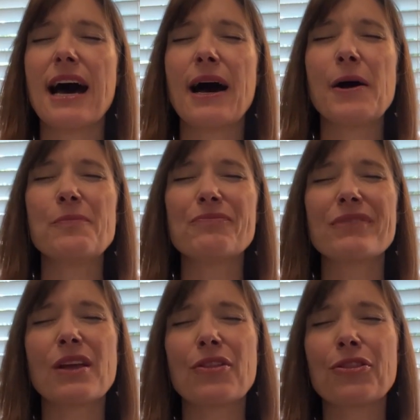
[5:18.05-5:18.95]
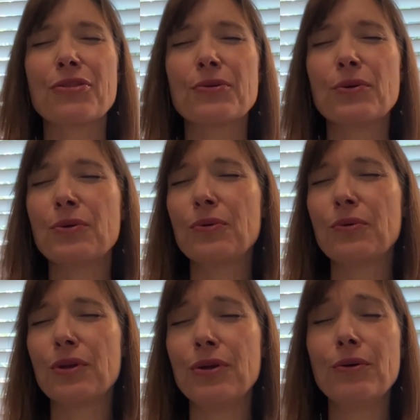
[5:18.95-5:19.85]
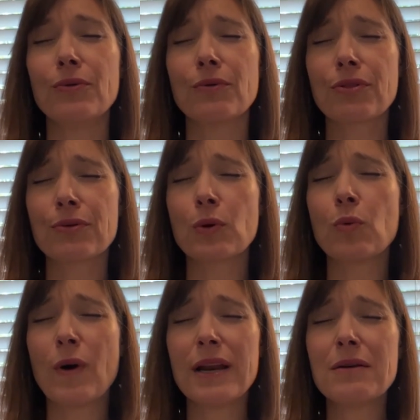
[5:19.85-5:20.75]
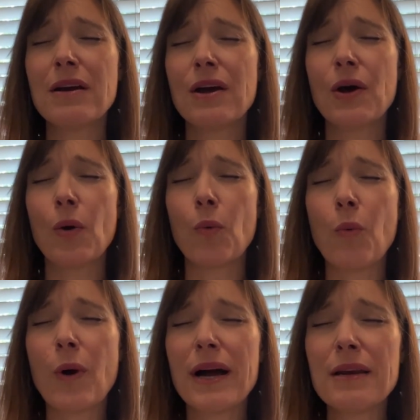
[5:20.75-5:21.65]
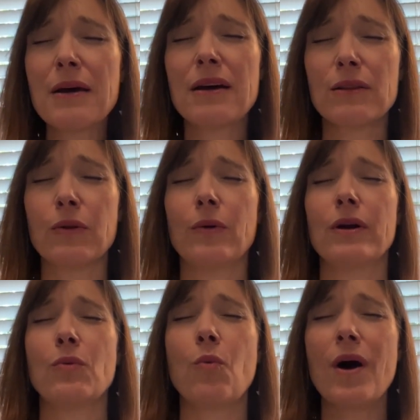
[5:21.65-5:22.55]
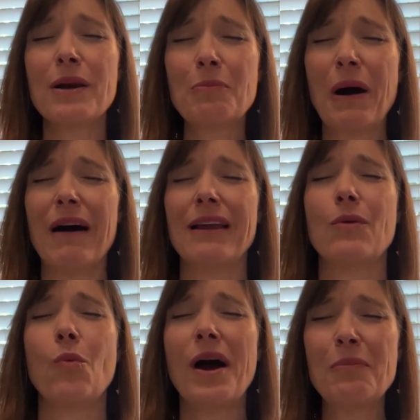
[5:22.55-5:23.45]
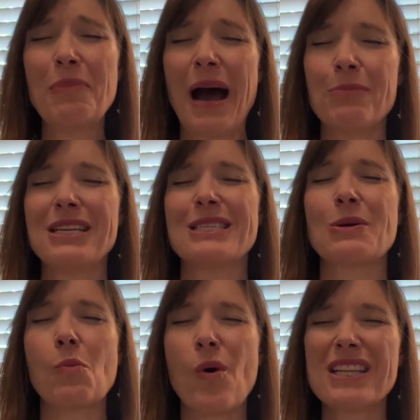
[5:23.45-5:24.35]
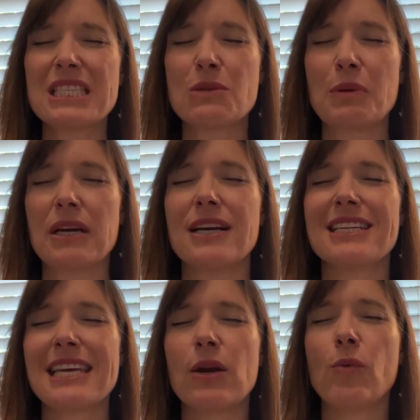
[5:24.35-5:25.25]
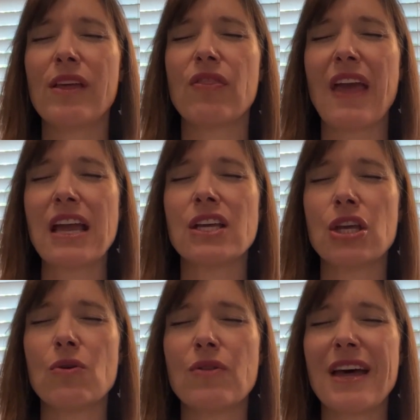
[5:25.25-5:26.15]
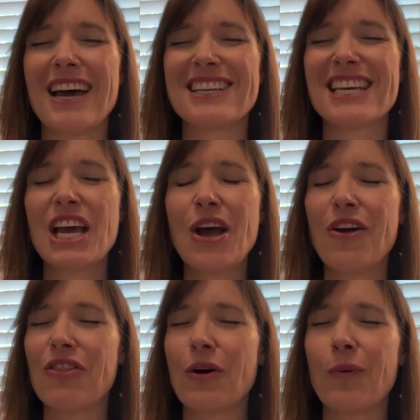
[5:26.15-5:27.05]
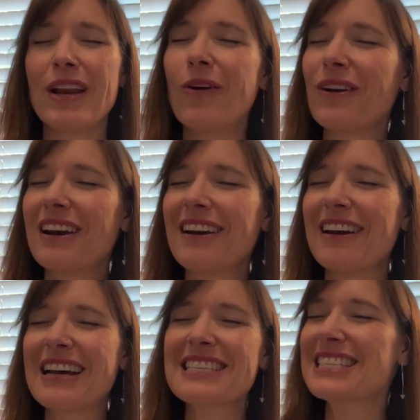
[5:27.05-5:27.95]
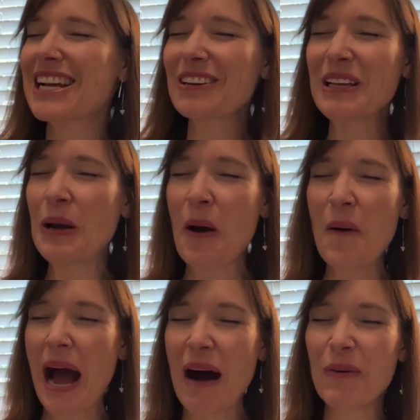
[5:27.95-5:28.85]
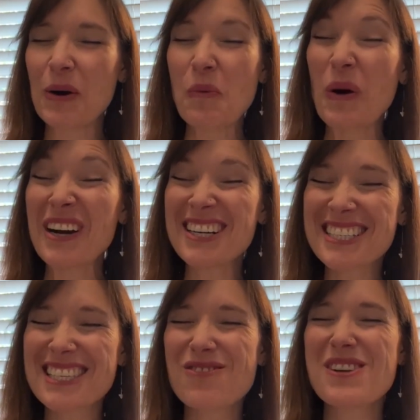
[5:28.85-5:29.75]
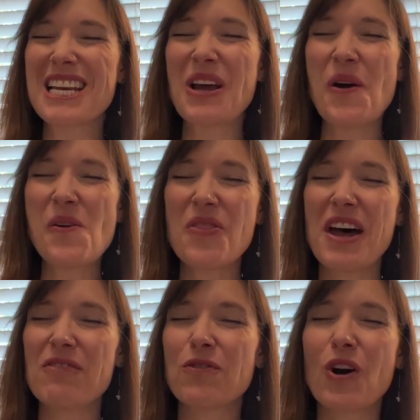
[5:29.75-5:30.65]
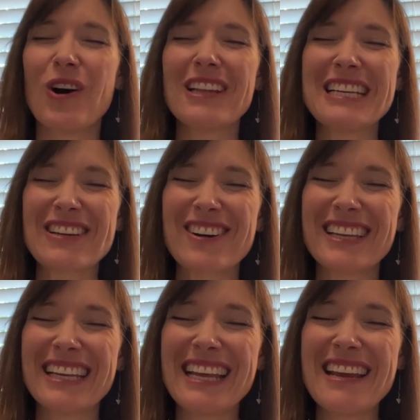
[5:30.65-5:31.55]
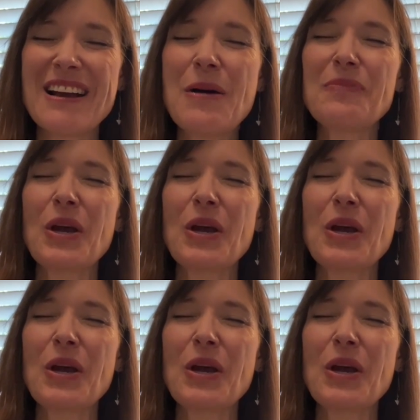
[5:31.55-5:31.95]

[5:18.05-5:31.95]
um, through you, through one one Lord, one body, one baptism, one spirit. And we thank you that though we don't necessarily know how it works. We know that for all eternity,